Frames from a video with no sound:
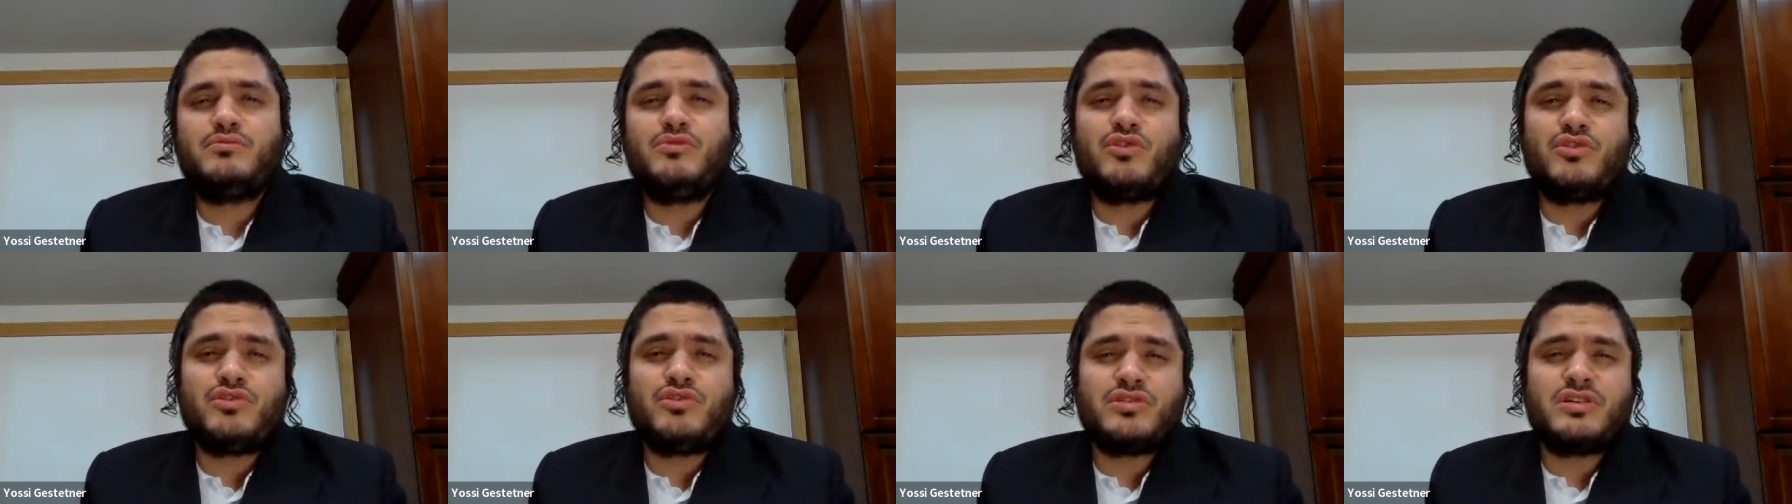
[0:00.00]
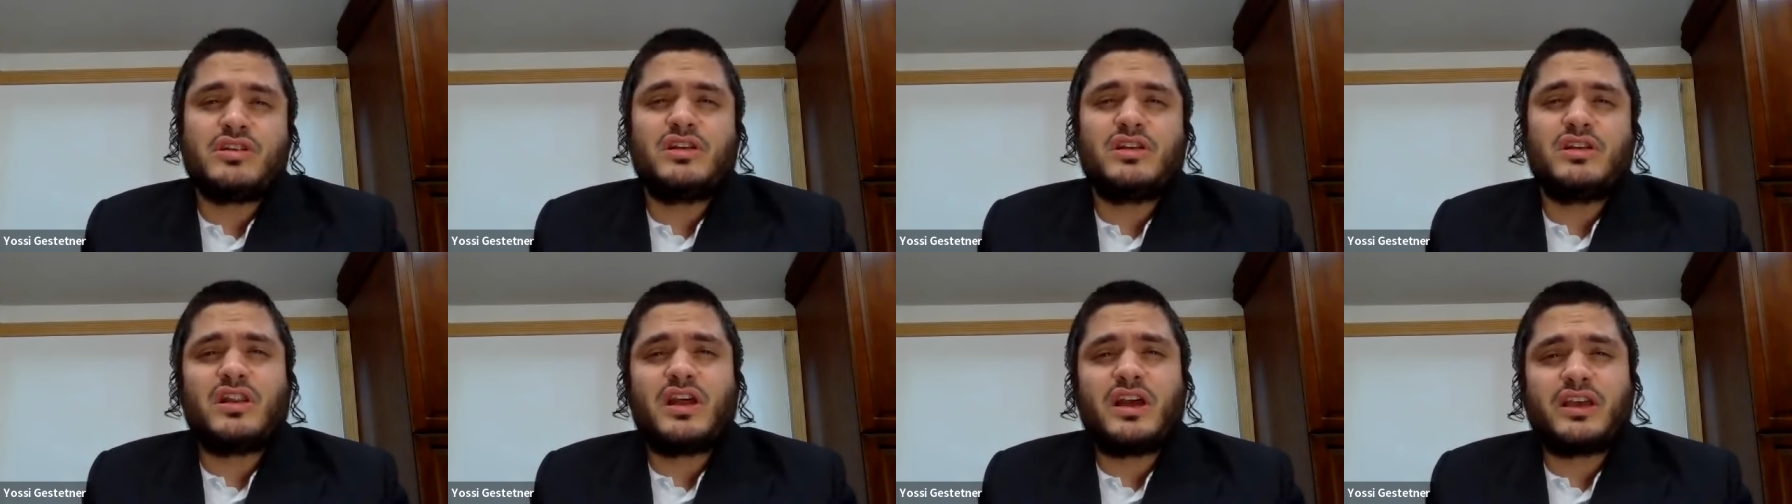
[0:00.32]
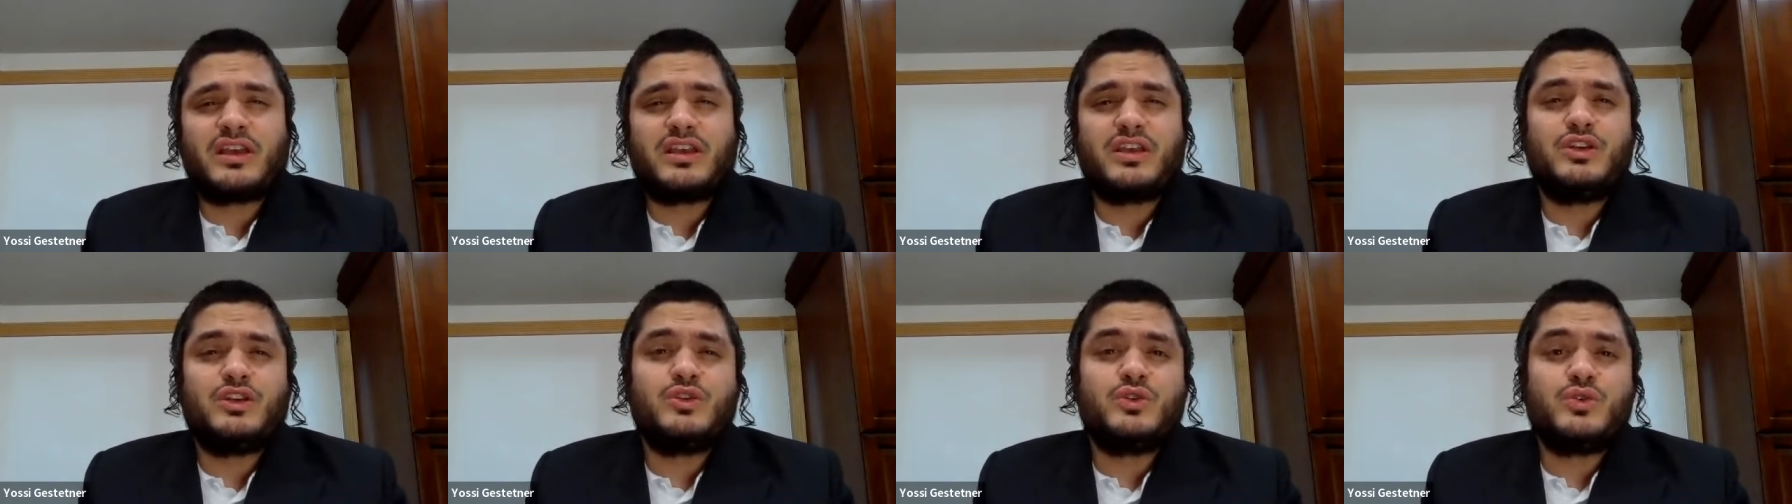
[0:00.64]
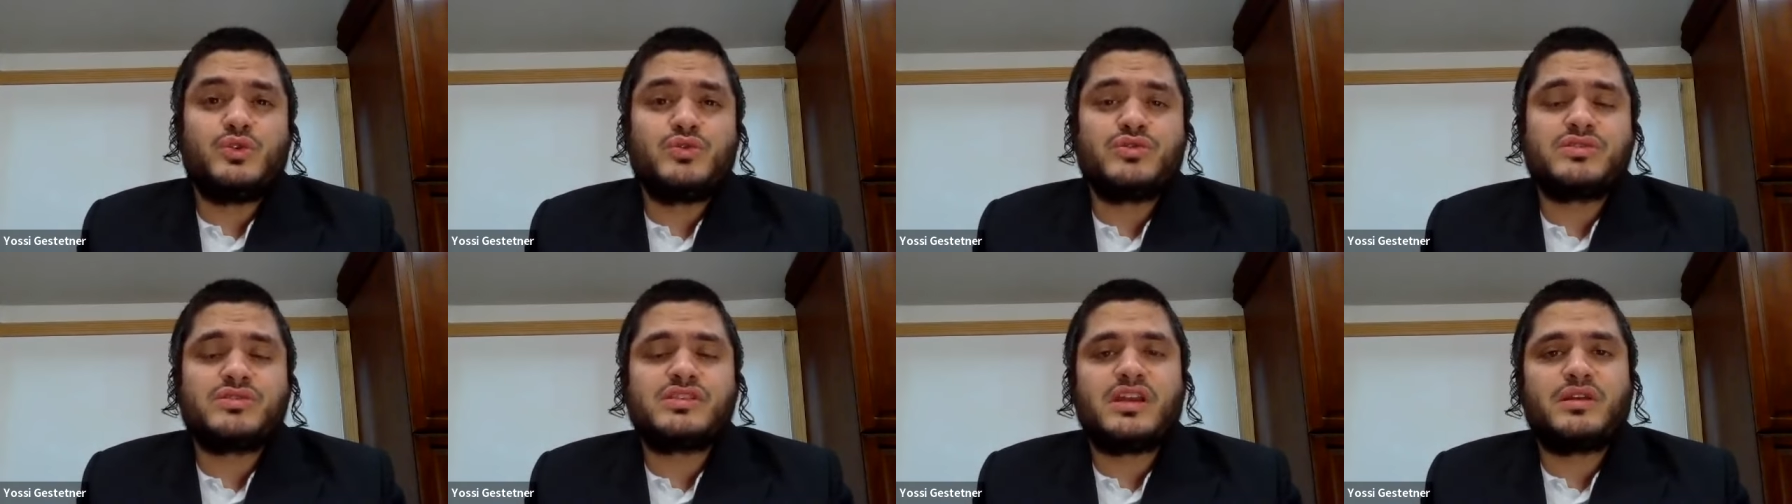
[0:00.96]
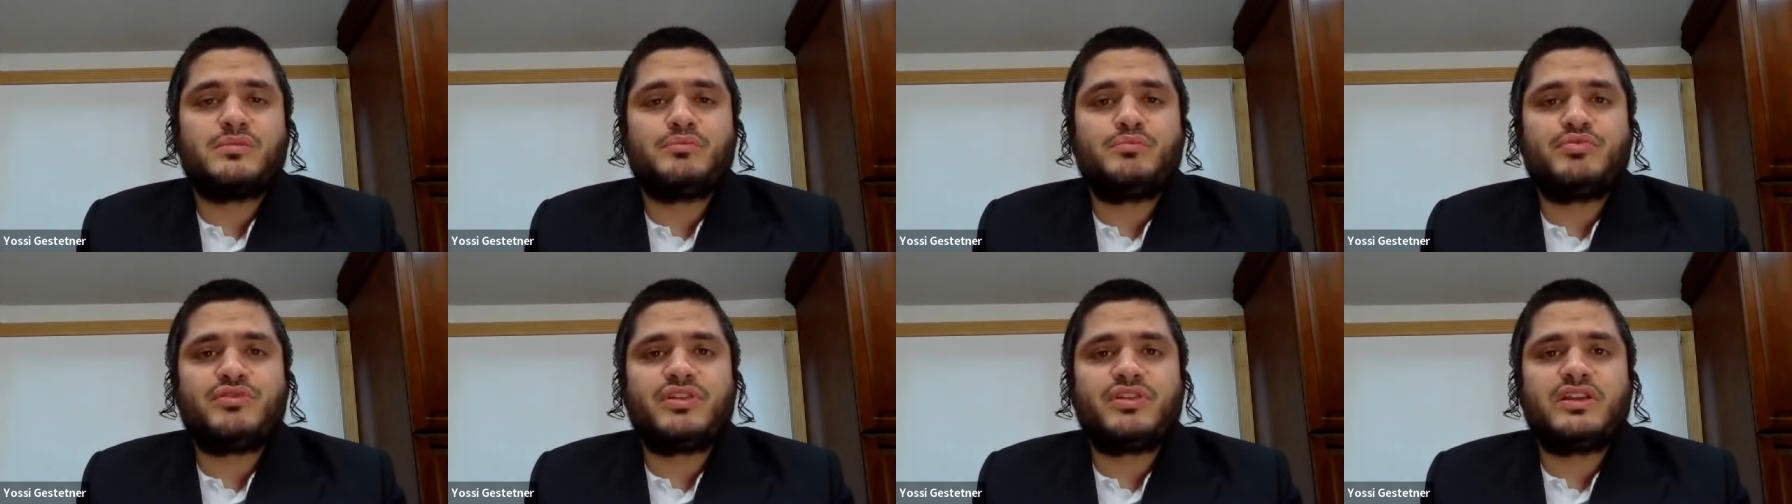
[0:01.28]
more like a news
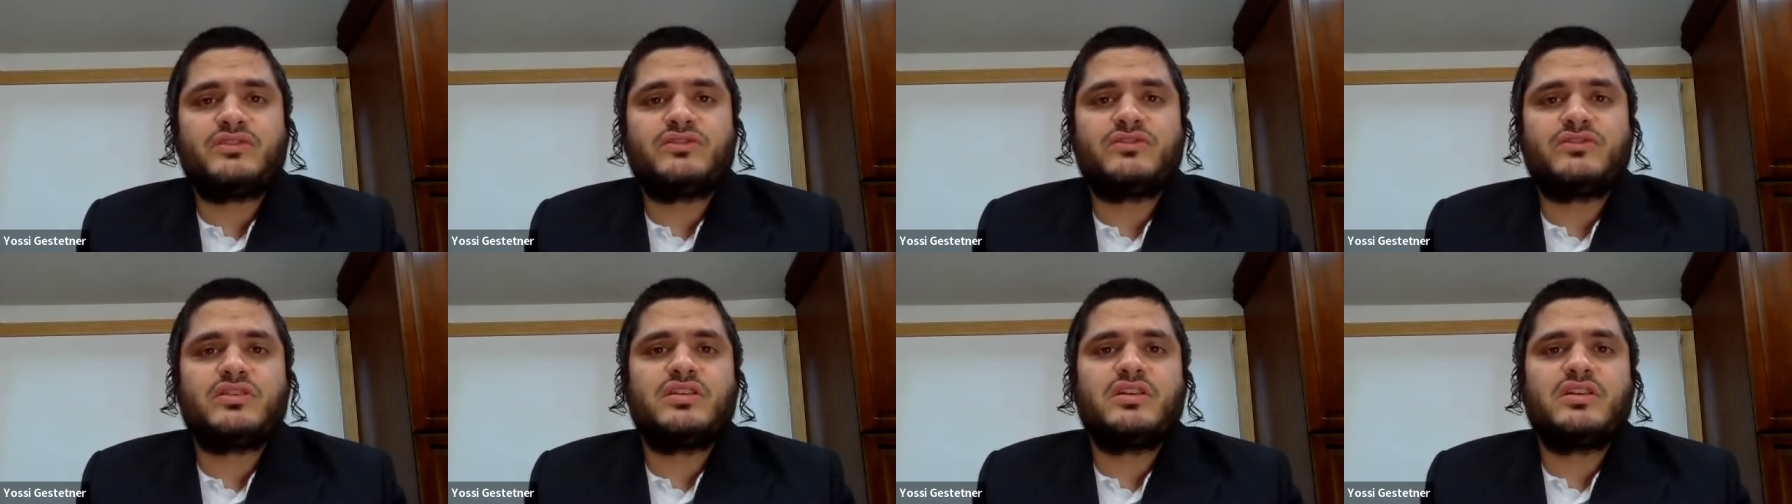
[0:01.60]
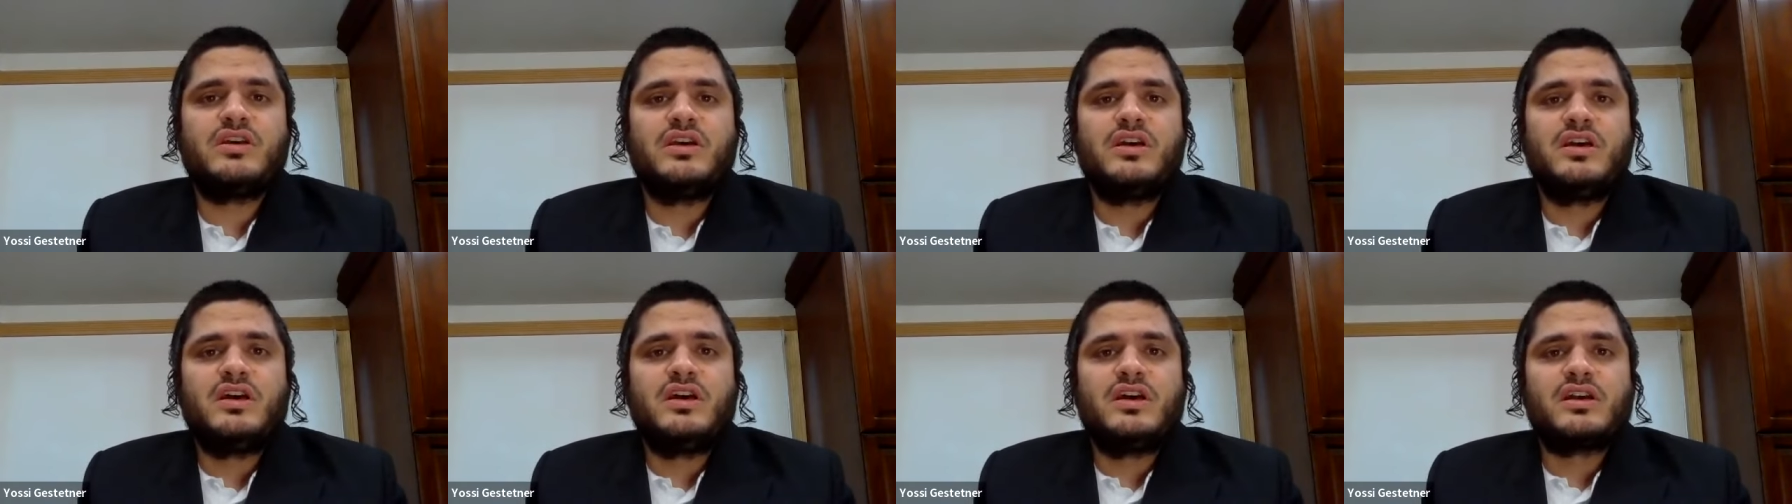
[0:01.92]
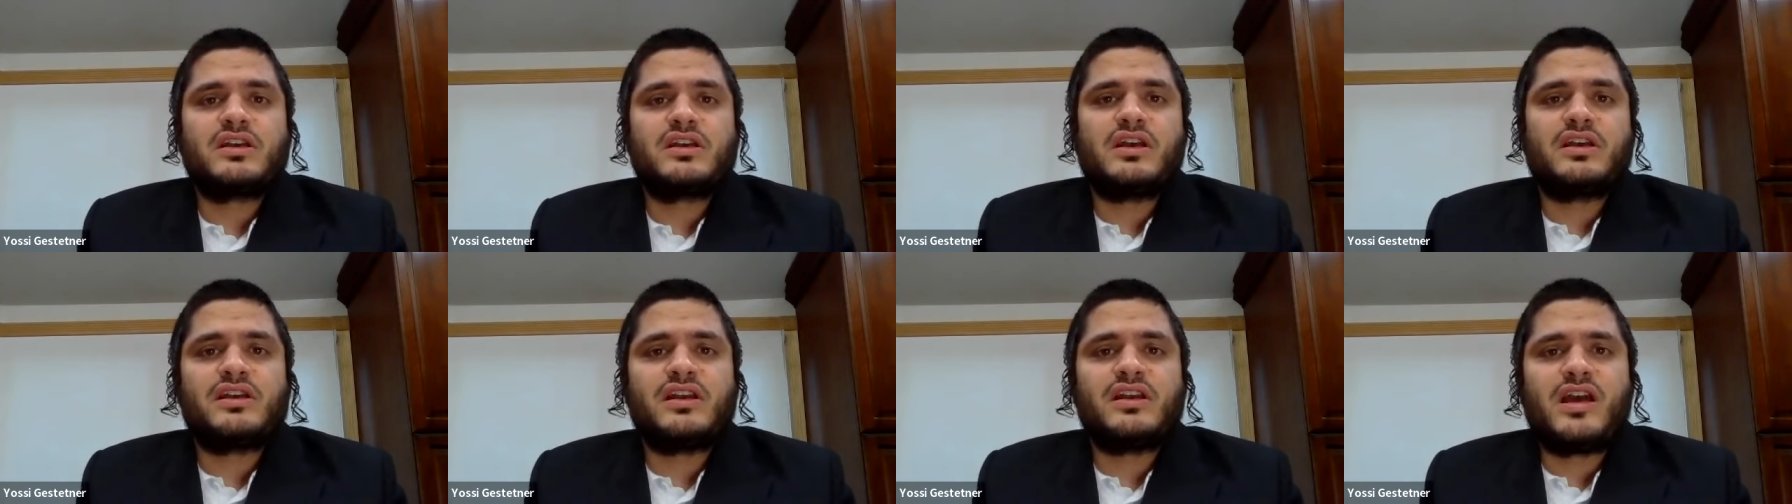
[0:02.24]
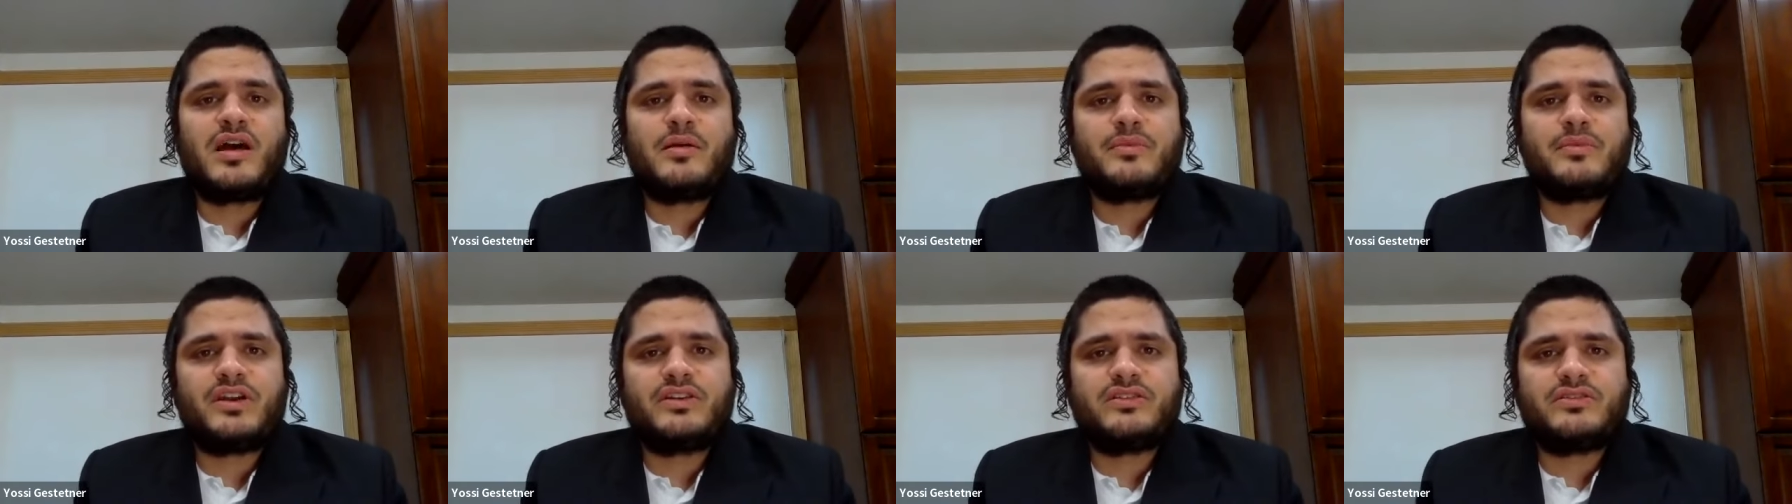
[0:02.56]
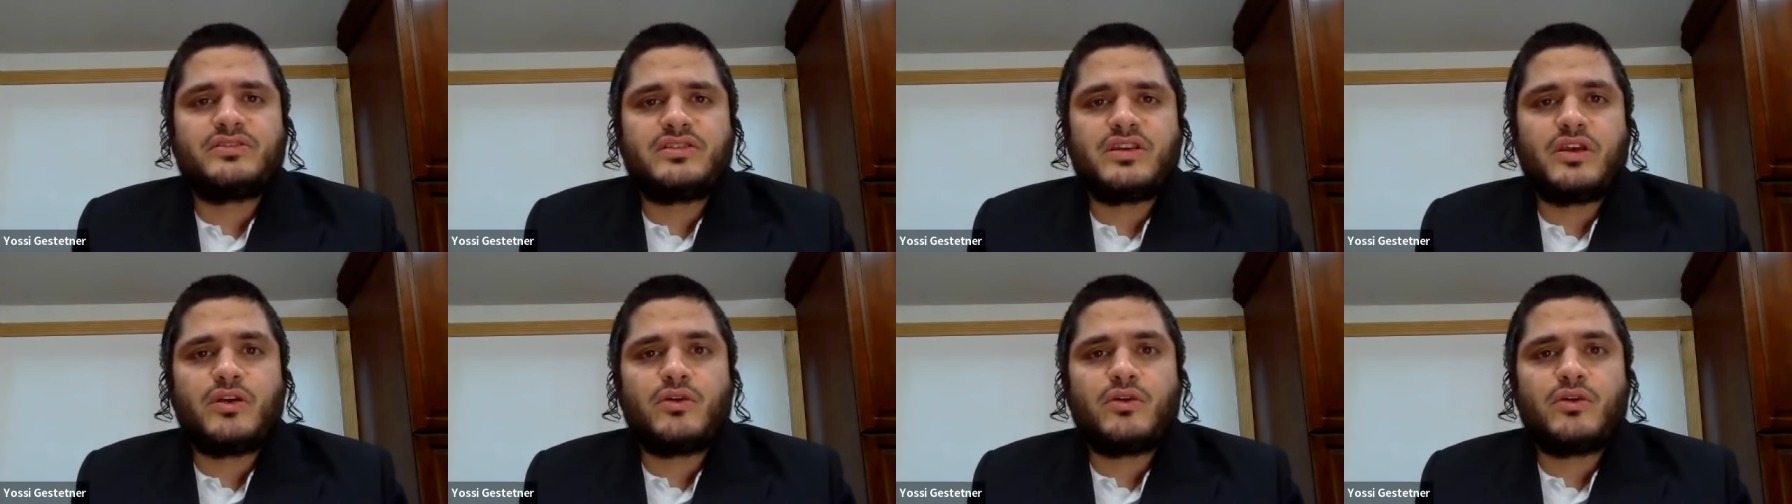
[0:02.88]
and print conglomerate.